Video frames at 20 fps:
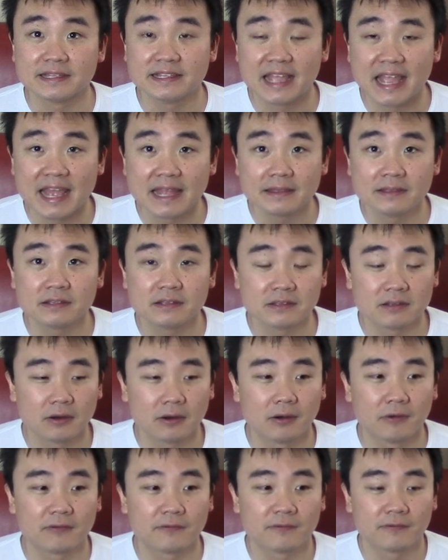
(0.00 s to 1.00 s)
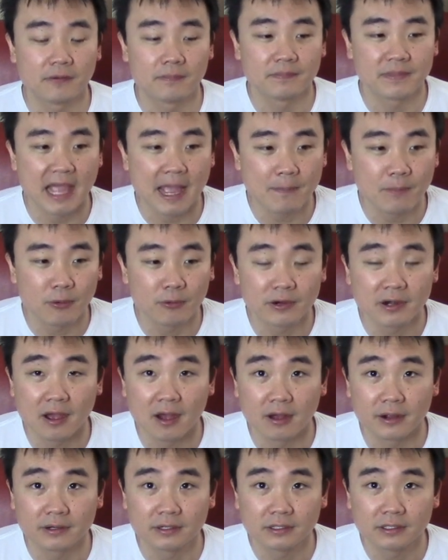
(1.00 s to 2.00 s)
then you know from that point
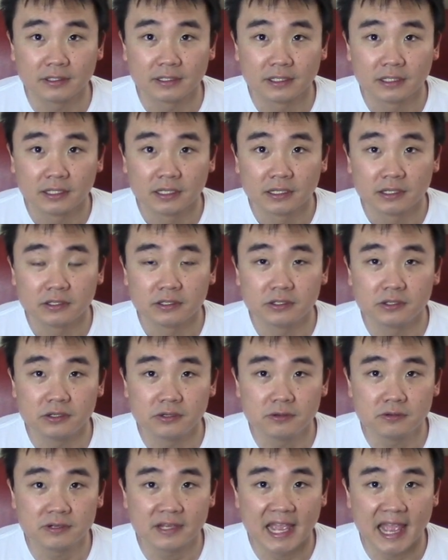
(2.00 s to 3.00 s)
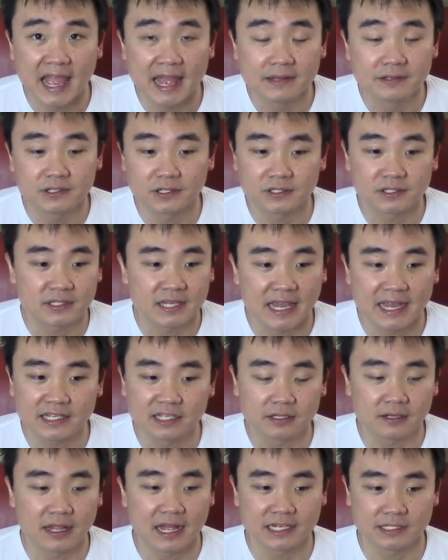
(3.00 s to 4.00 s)
on, you can just take
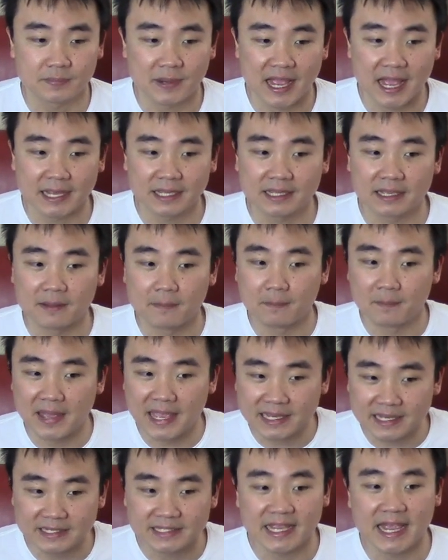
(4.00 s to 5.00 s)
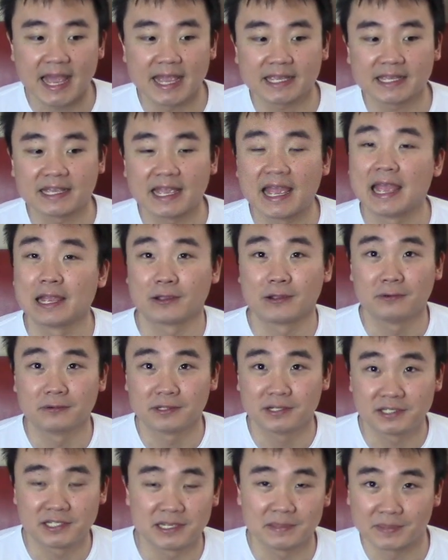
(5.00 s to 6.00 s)
the clash pack, make a deck, and go
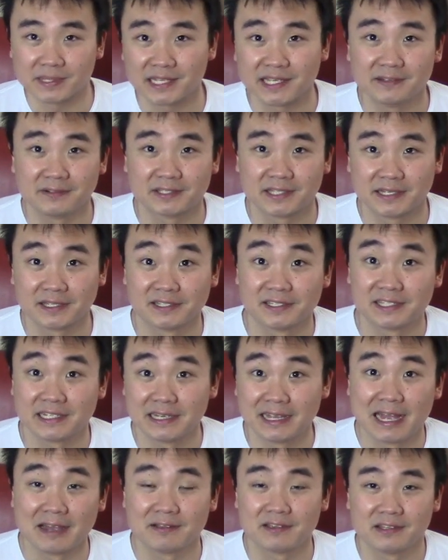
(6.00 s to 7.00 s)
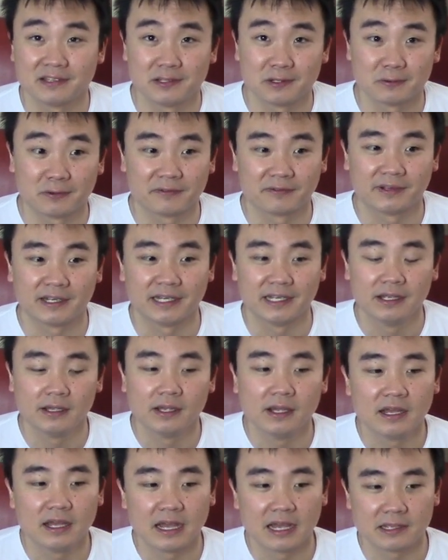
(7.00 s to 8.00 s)
to GP Houston and see how you do with it.
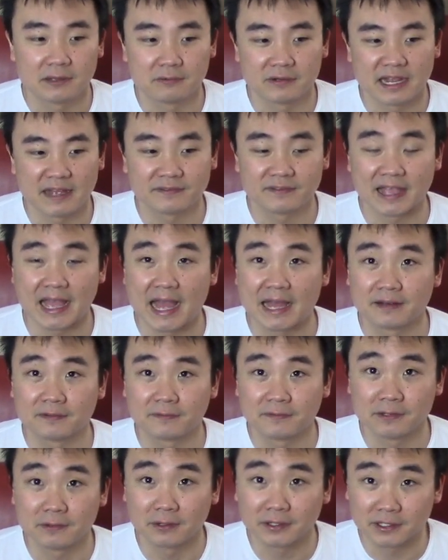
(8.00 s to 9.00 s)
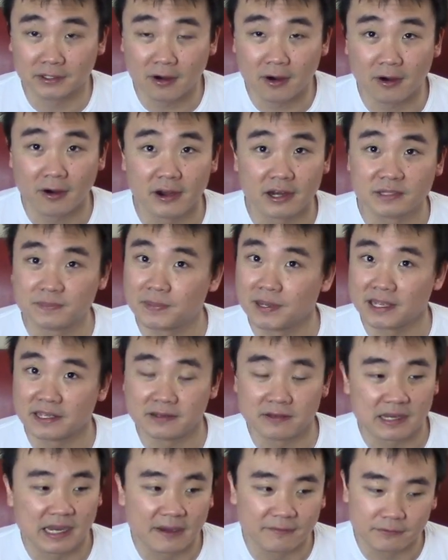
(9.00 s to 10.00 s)
Uh, you would have to add a few other cards, but
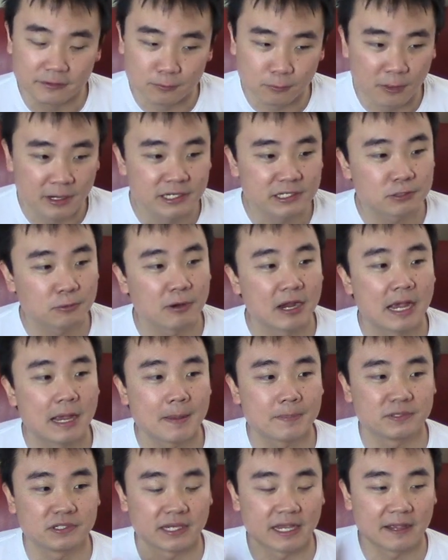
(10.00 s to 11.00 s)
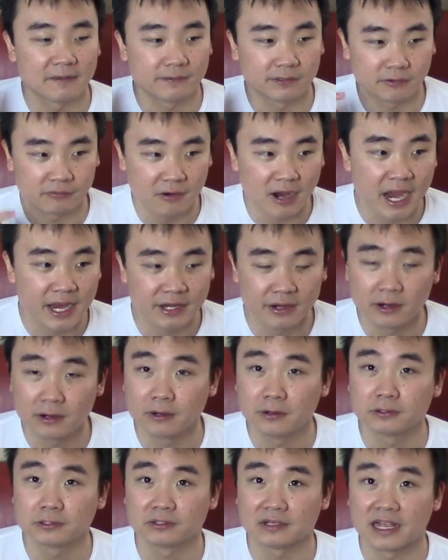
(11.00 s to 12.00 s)
you have your Windswept, you have your
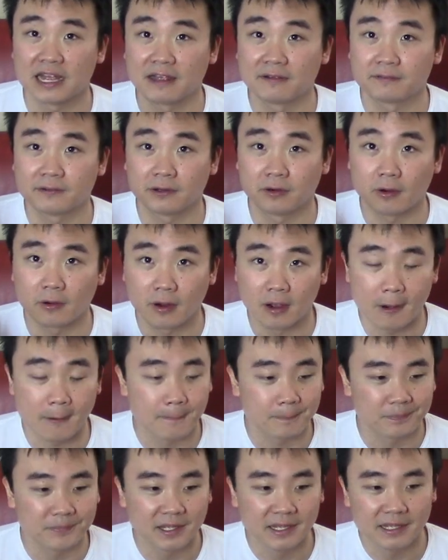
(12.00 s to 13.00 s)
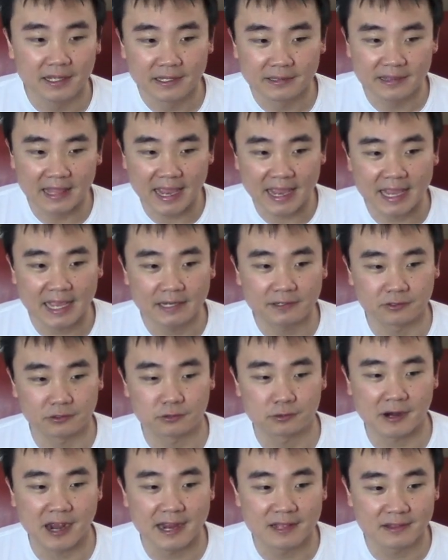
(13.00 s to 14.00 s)
Rhinos, you have your um, Land, your
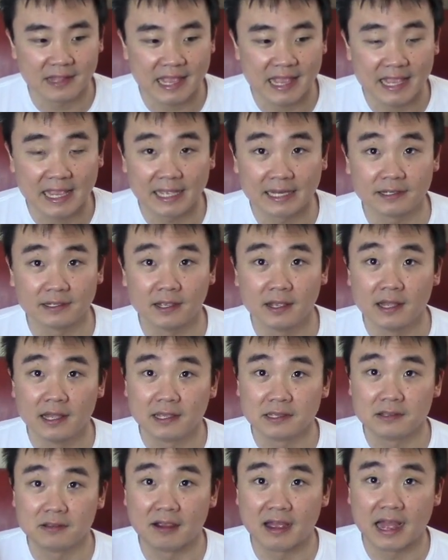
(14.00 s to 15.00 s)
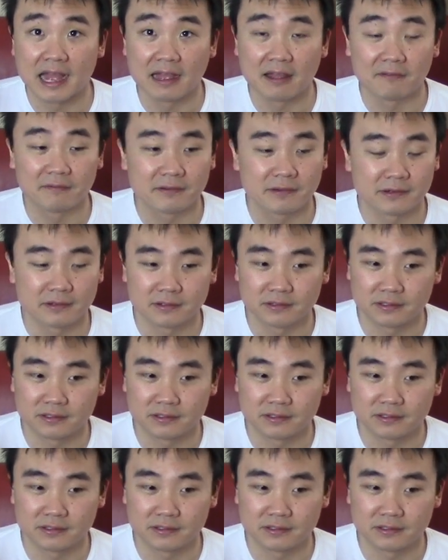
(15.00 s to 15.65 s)
Tri-Land, you have your...